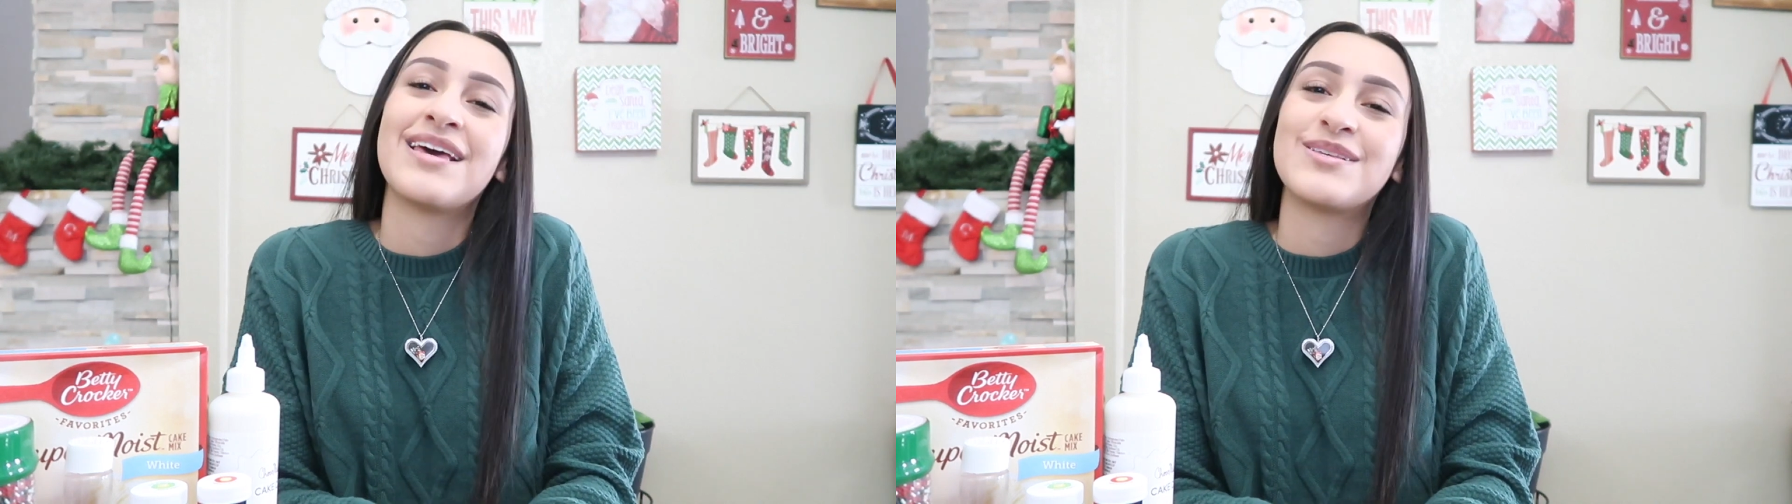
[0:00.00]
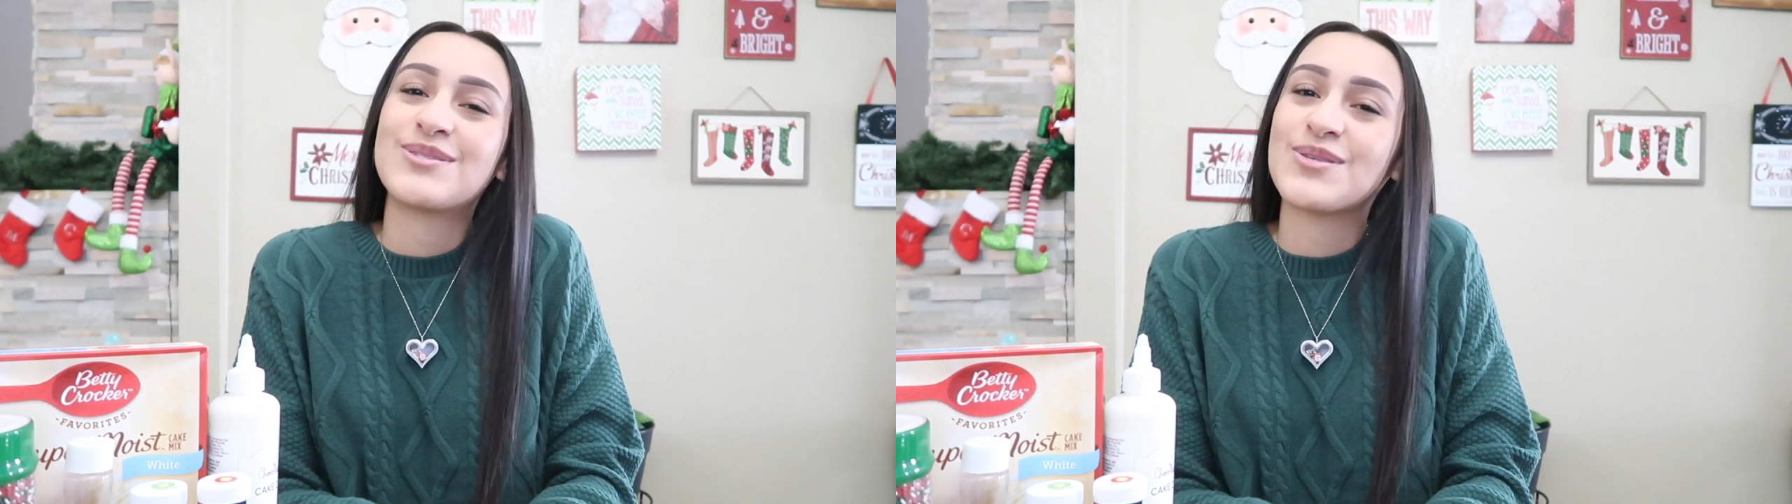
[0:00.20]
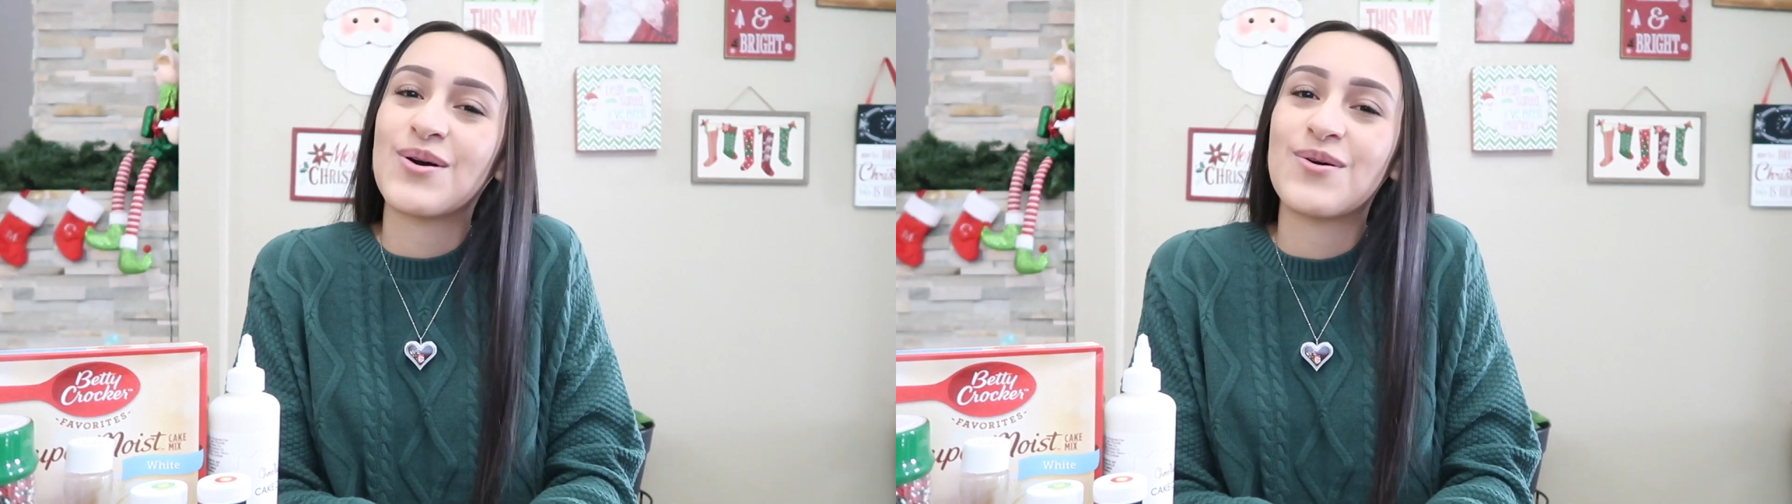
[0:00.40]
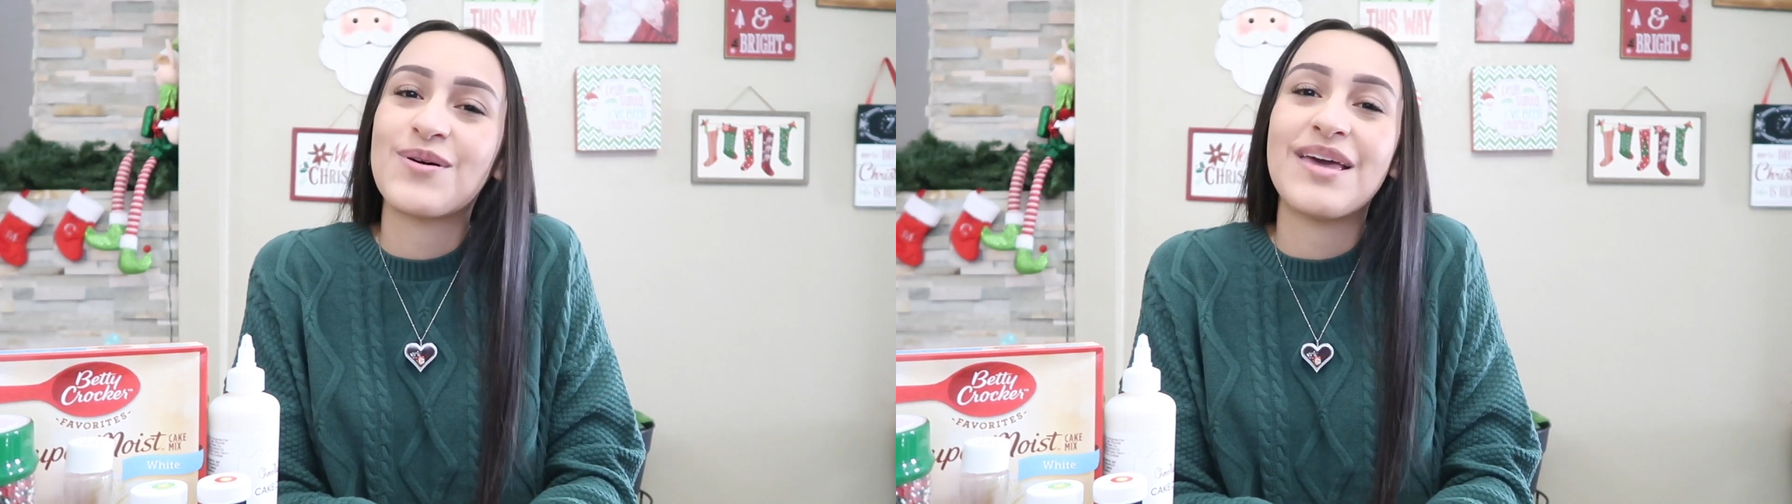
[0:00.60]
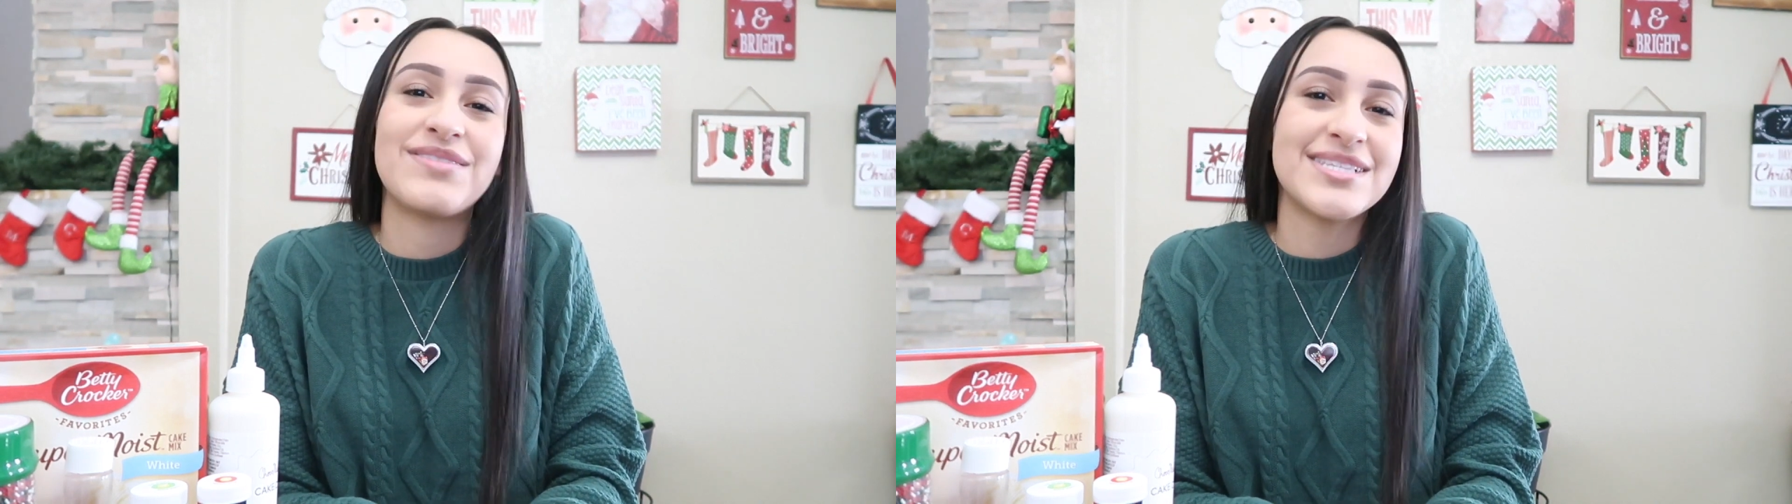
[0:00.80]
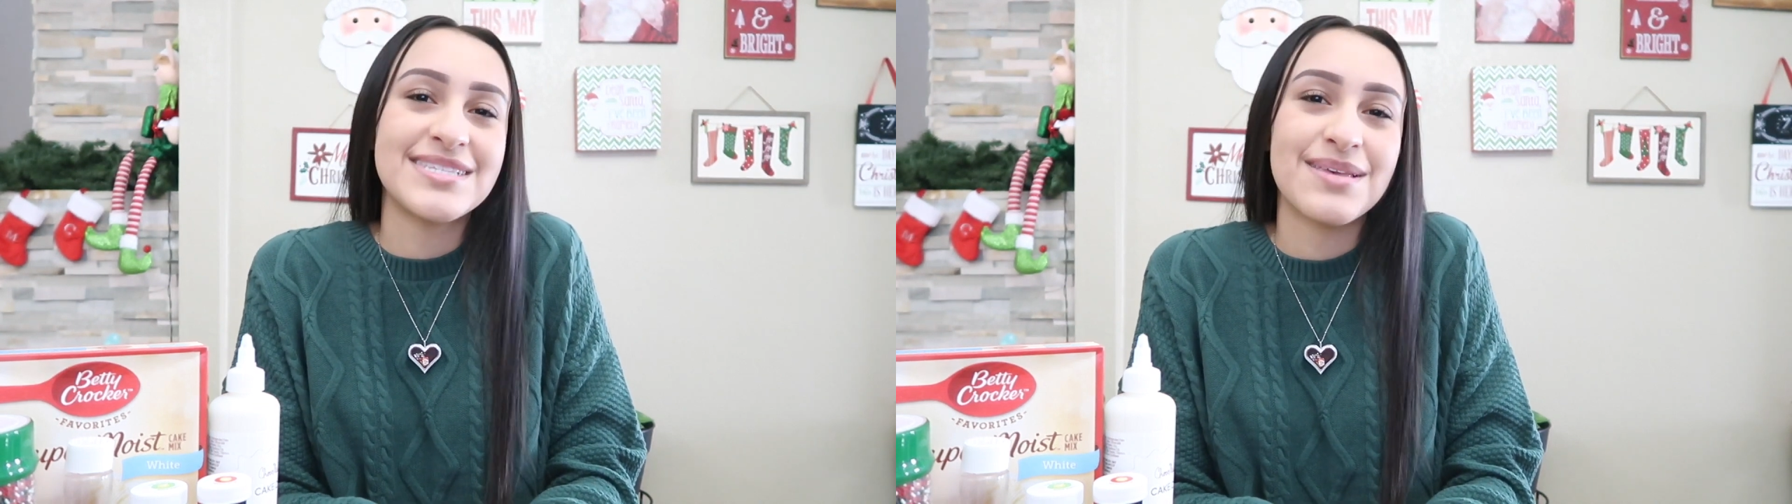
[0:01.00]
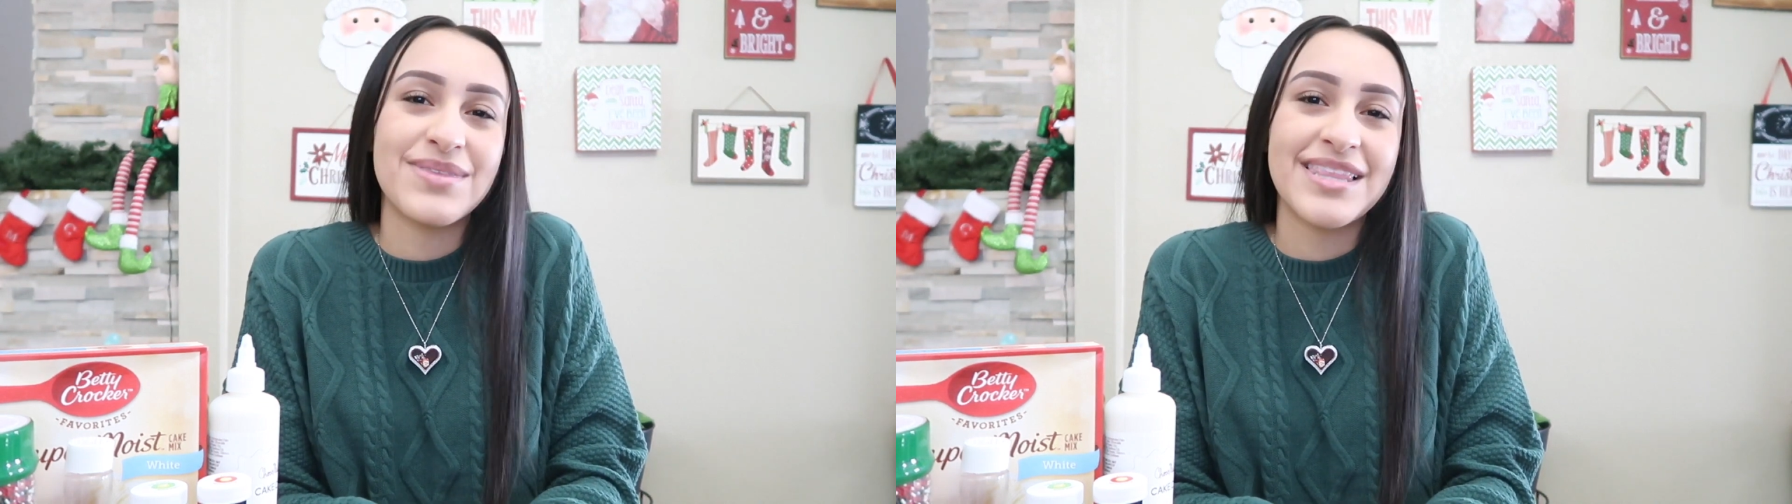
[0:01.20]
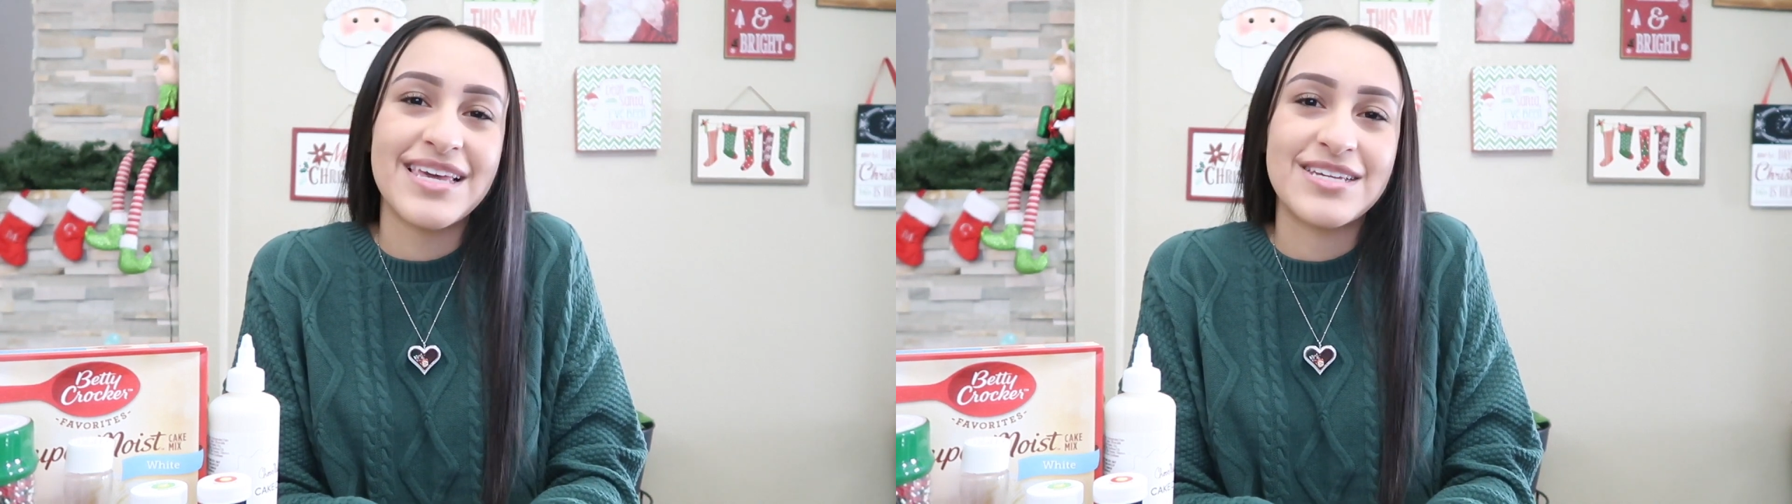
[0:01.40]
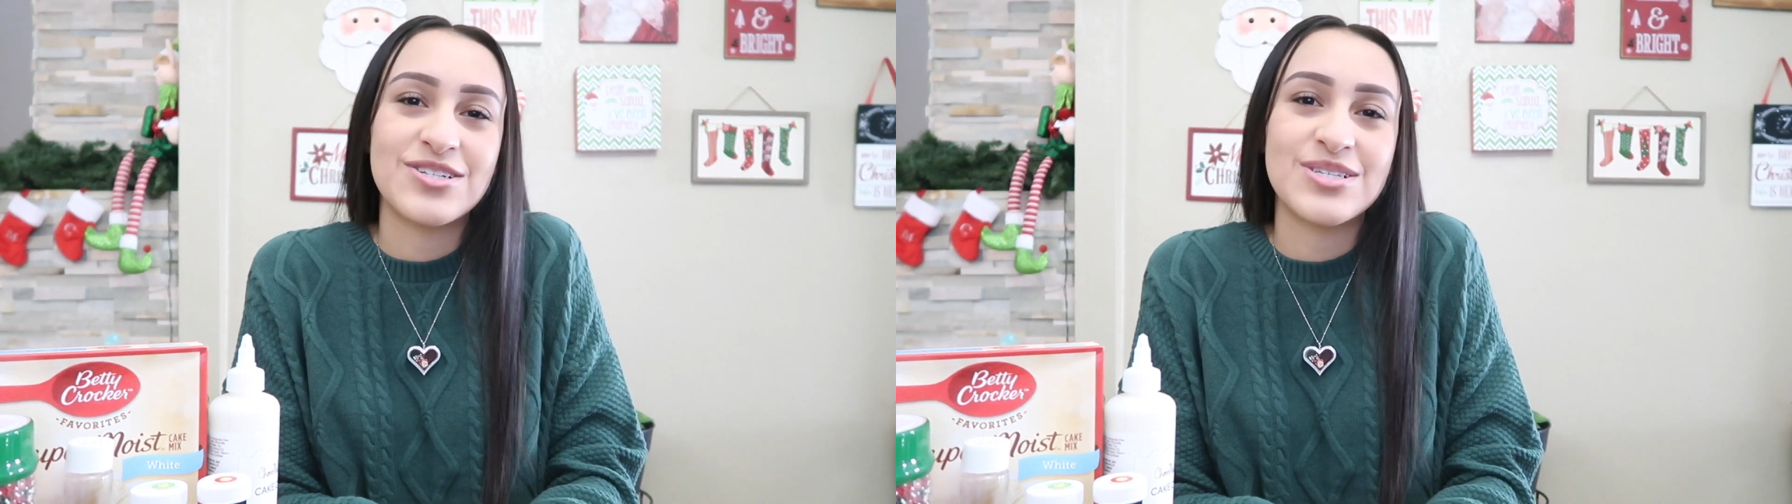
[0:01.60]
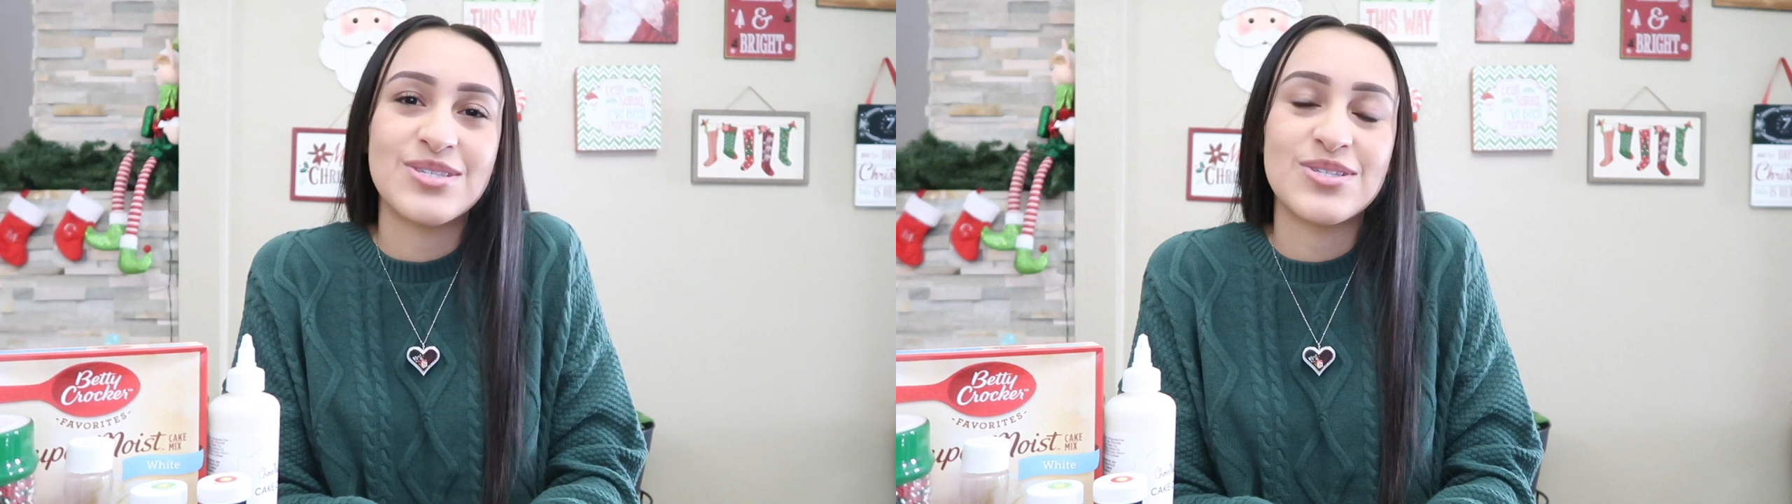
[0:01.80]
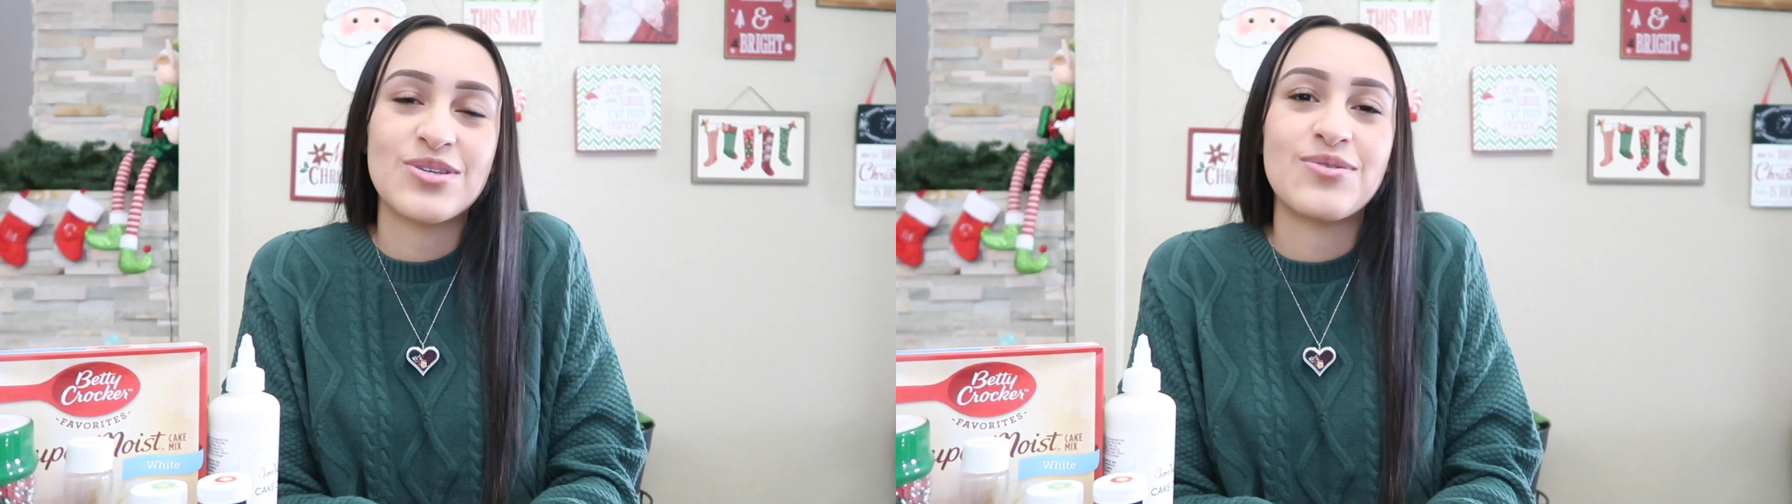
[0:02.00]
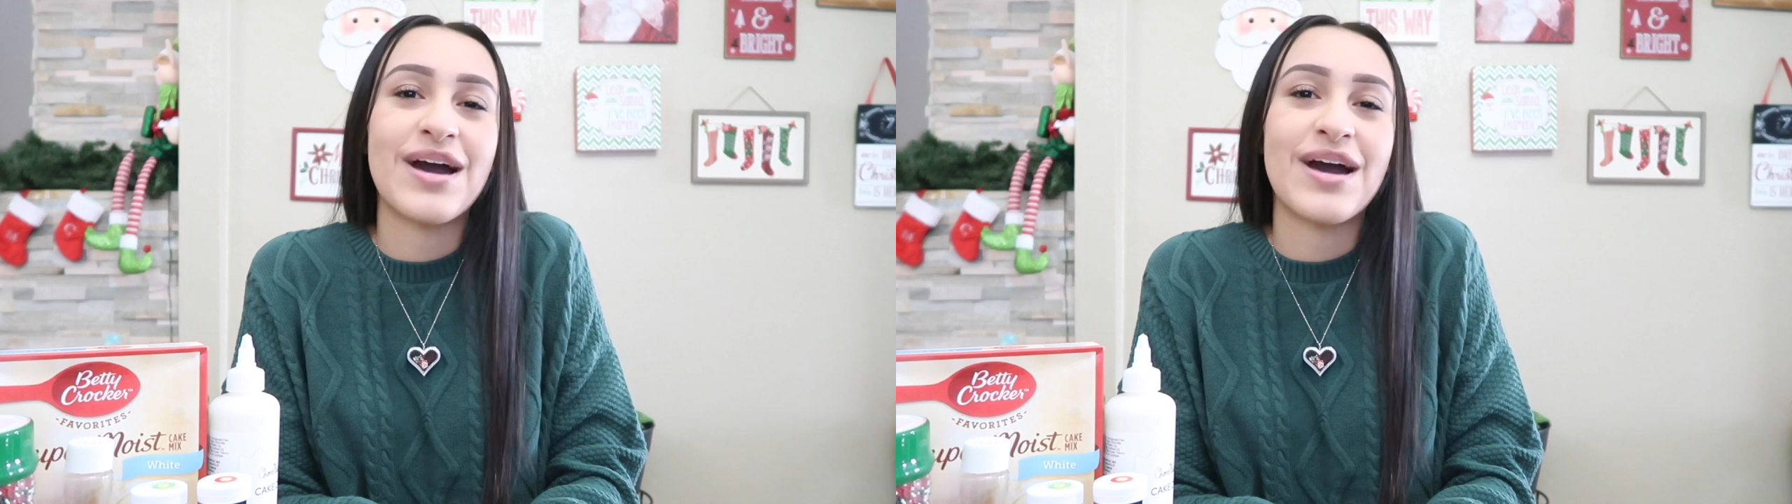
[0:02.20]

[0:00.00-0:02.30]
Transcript: So if this is something that interests you,